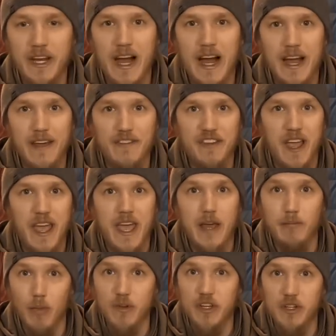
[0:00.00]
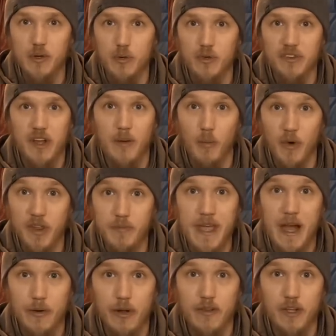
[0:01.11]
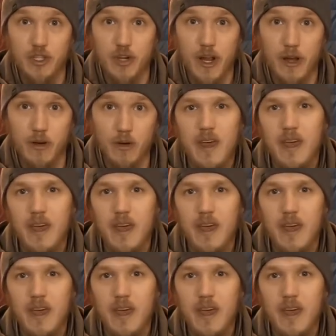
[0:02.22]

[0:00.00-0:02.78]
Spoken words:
knives and multi-tools come with me out on the trail,